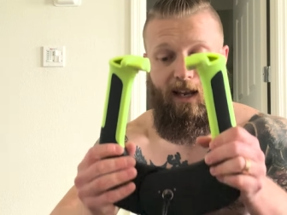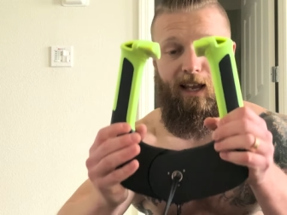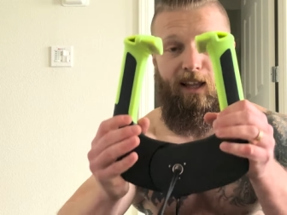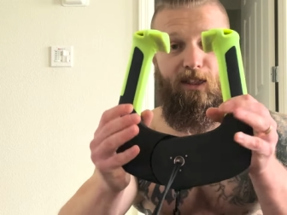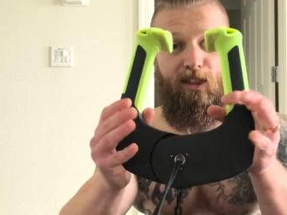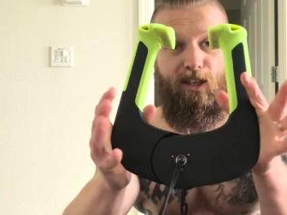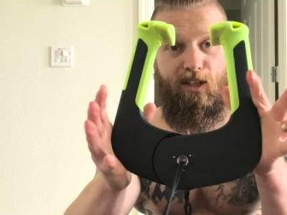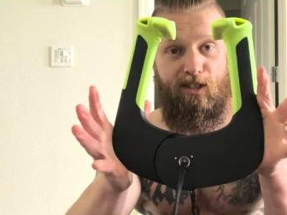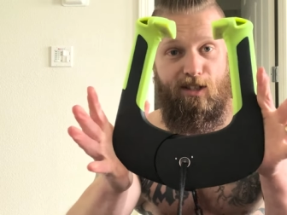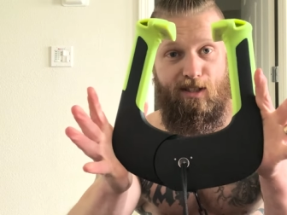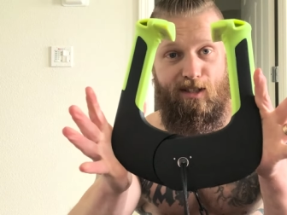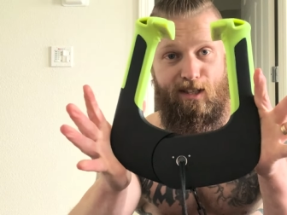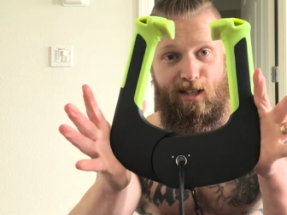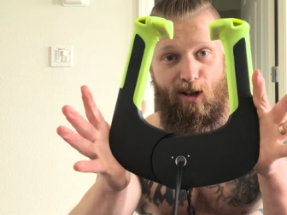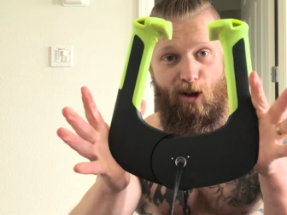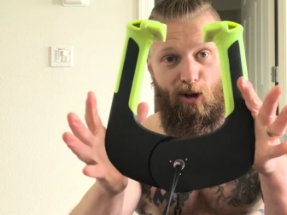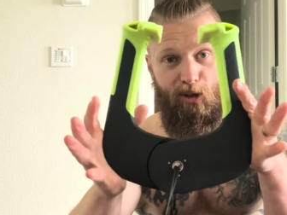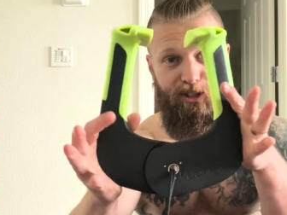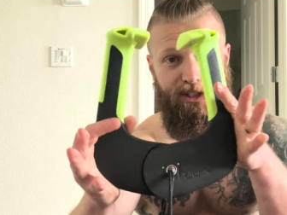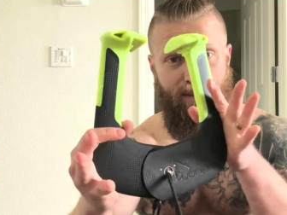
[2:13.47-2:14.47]
and this is
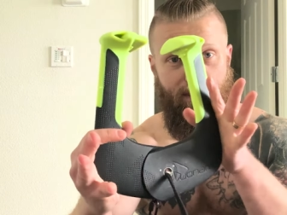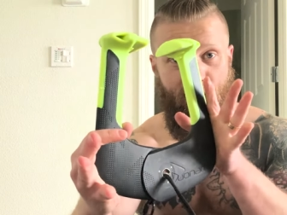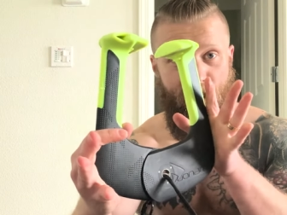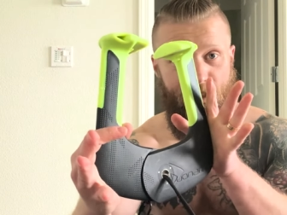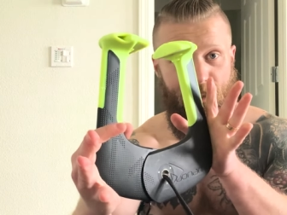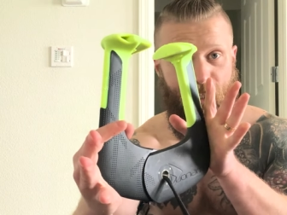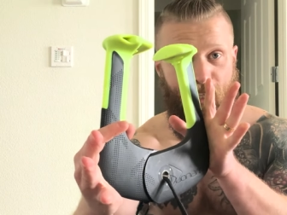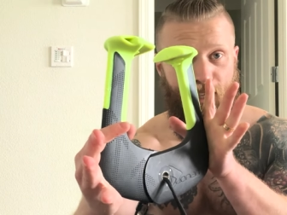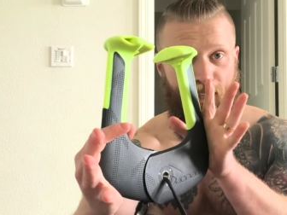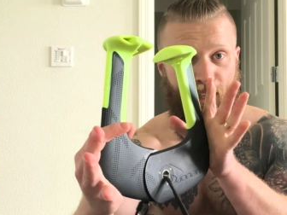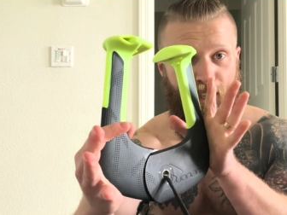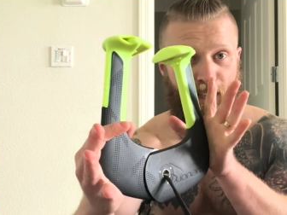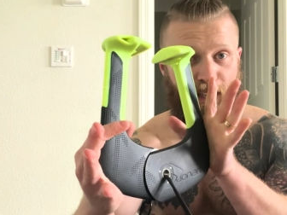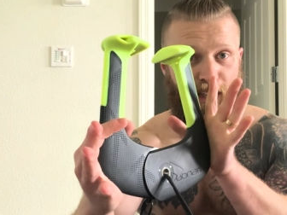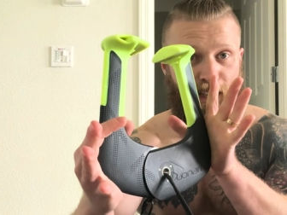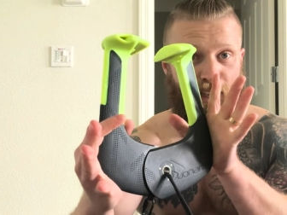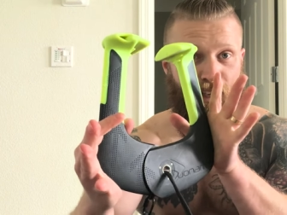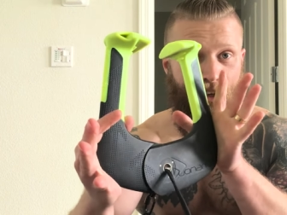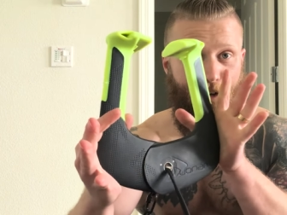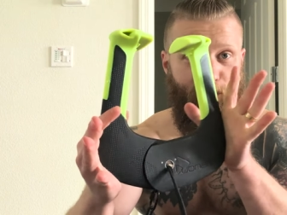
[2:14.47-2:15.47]
the ultimate
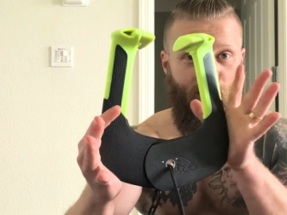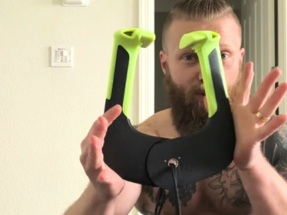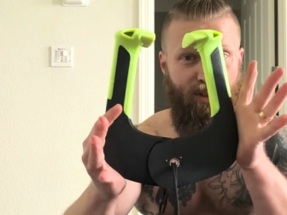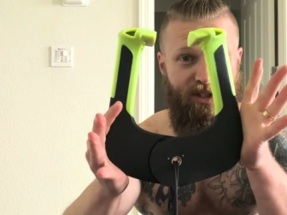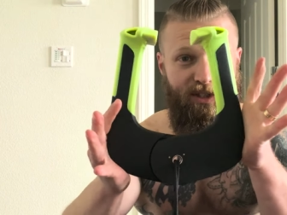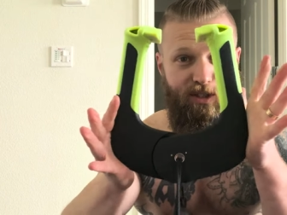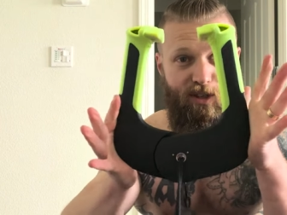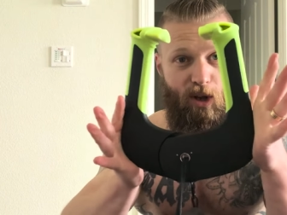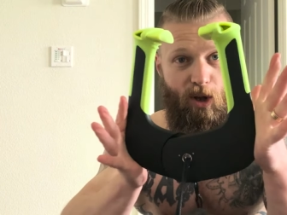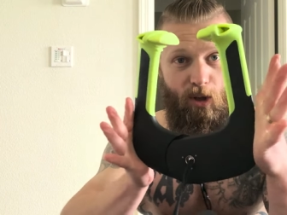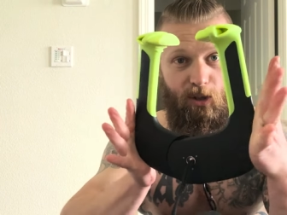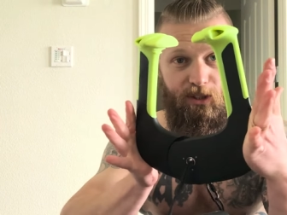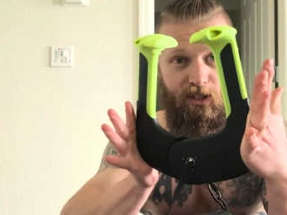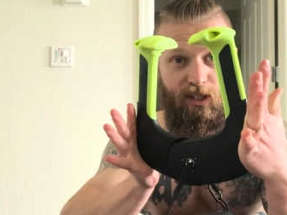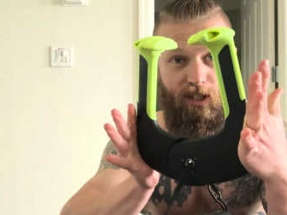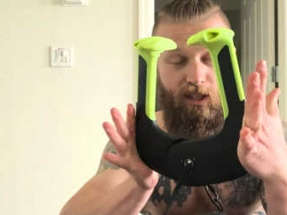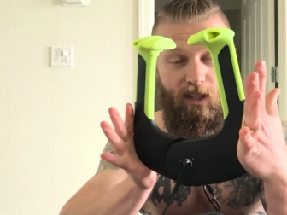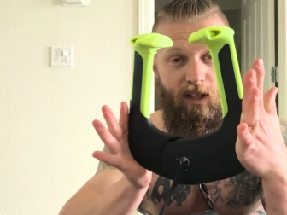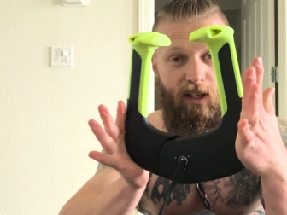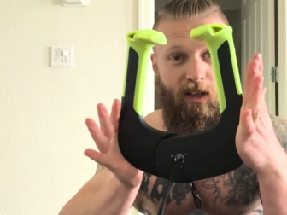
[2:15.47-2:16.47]

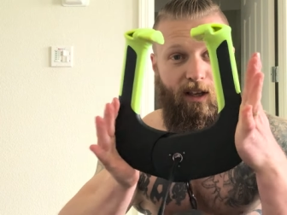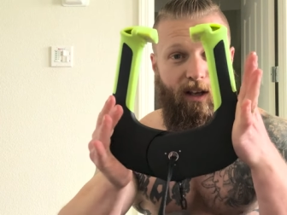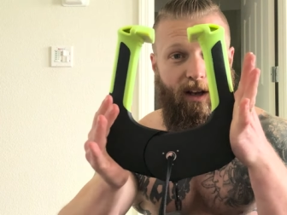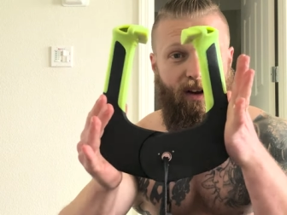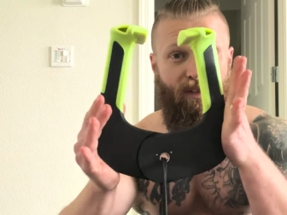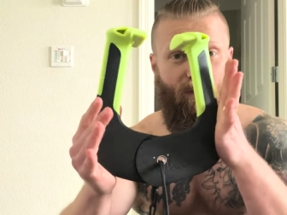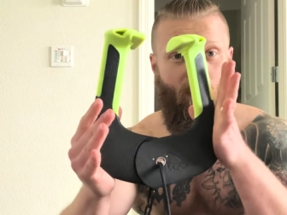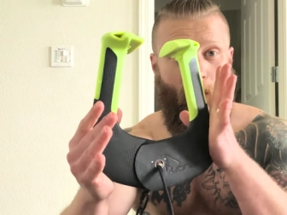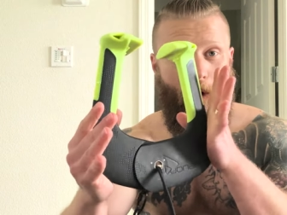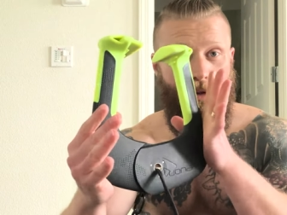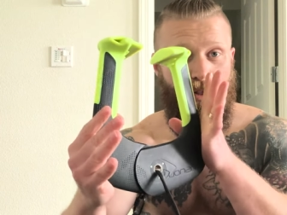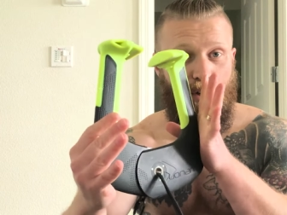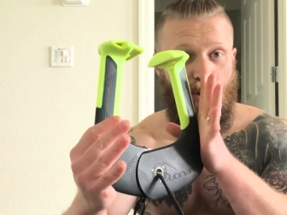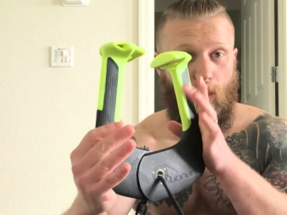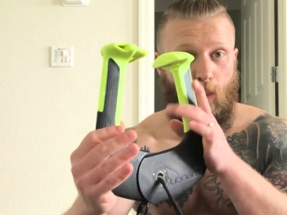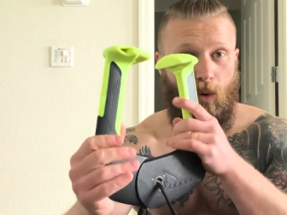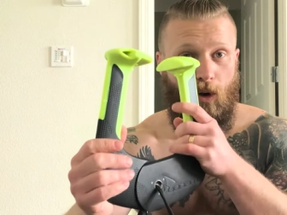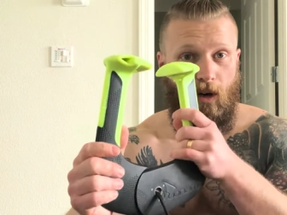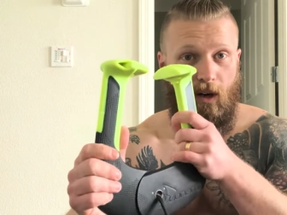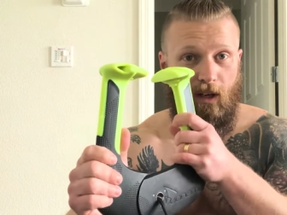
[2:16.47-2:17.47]
result of all their
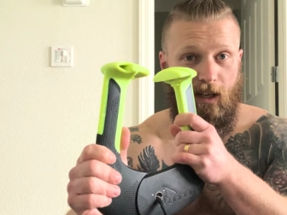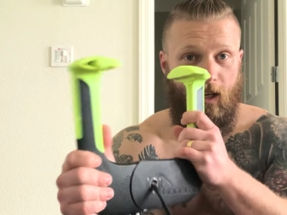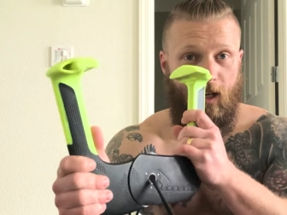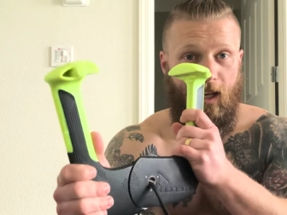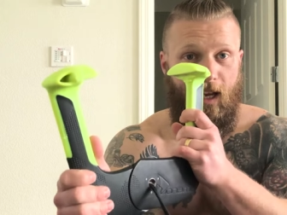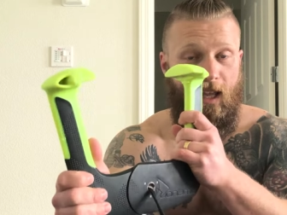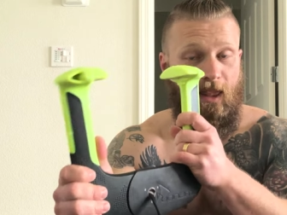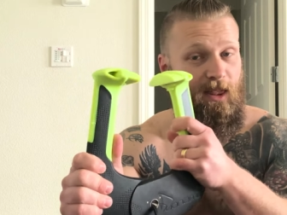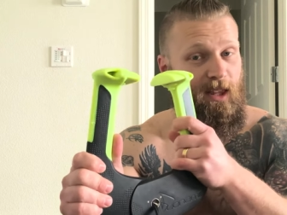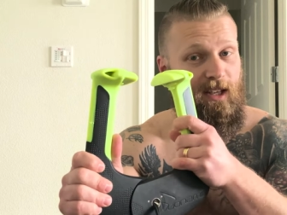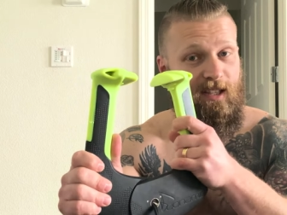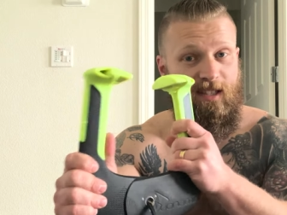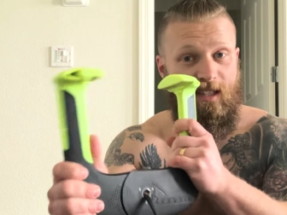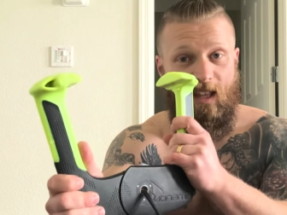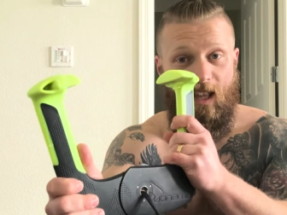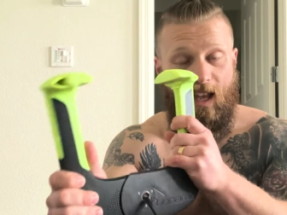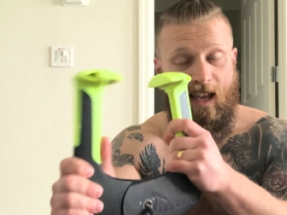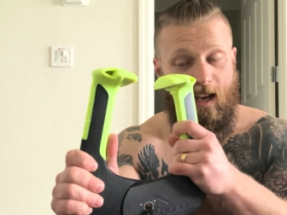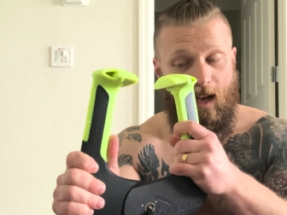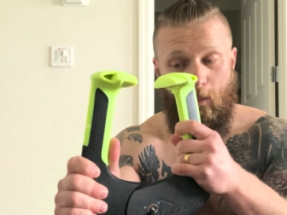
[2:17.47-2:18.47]
work. And this
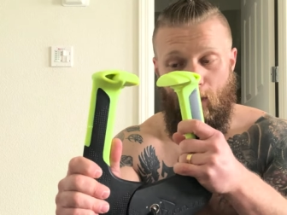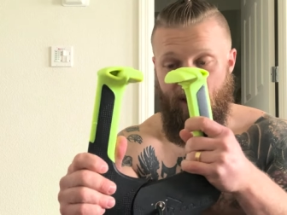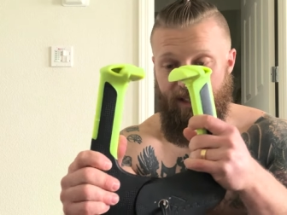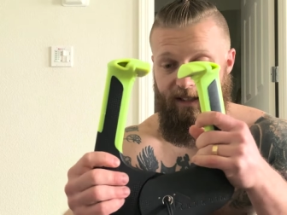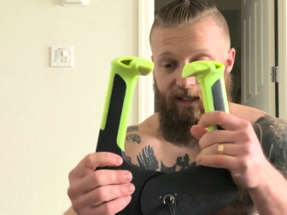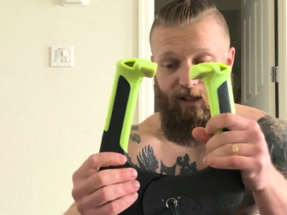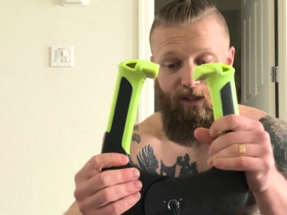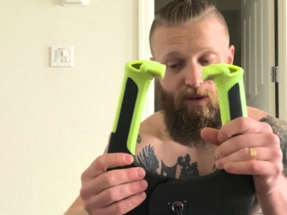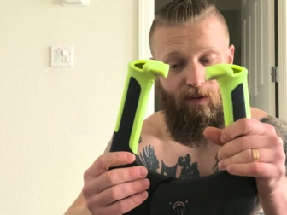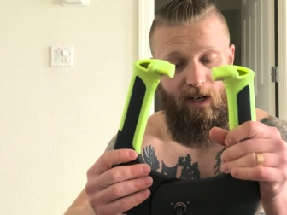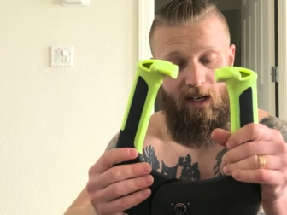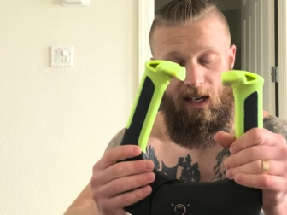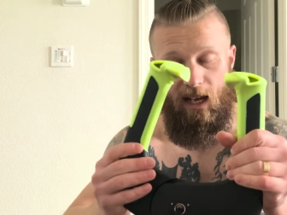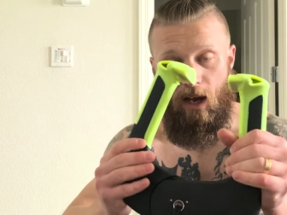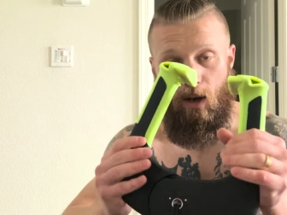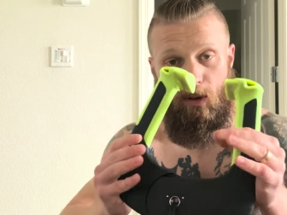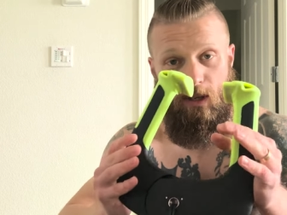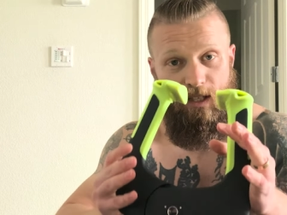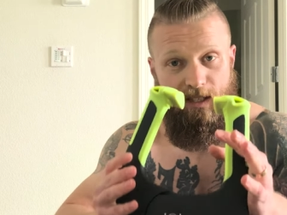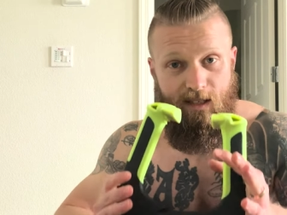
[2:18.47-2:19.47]
thing, I'm gonna tell you right
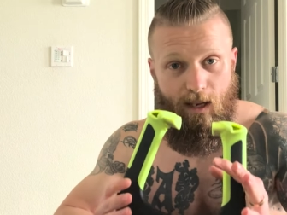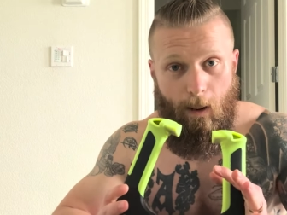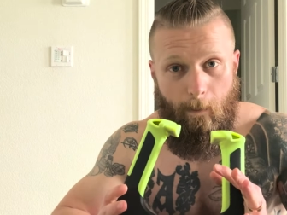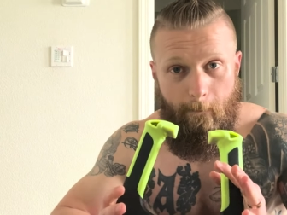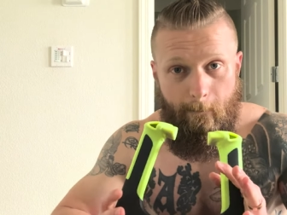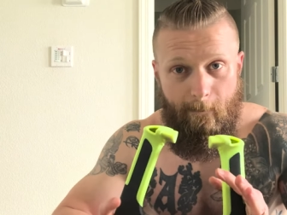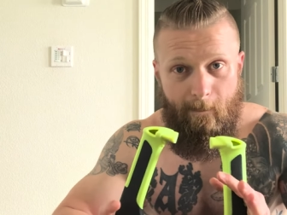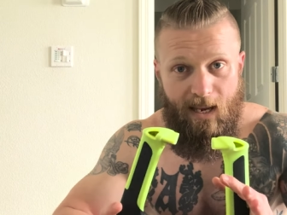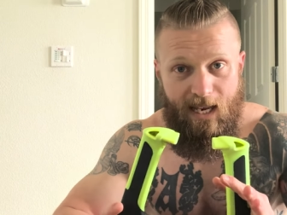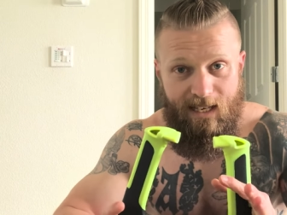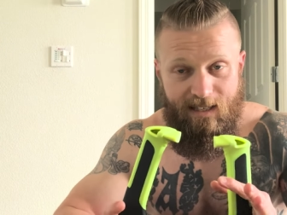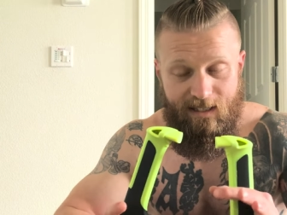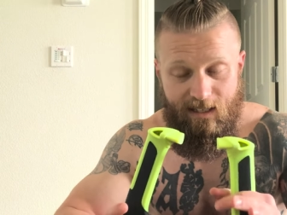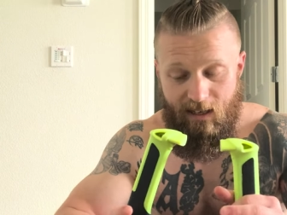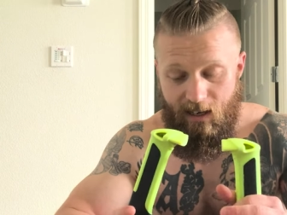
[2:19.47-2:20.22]
now, is amazing.